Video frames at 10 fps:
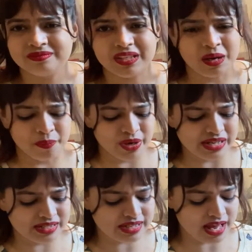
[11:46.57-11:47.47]
a
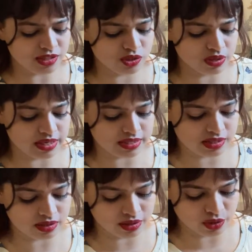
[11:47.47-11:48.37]
prince has to kiss
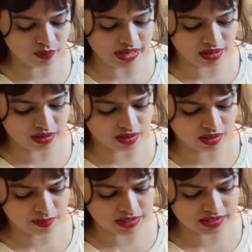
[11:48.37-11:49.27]
her to wake her
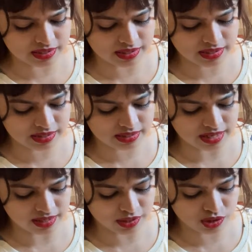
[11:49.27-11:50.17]
up? Is this
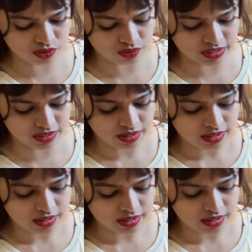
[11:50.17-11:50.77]
that story?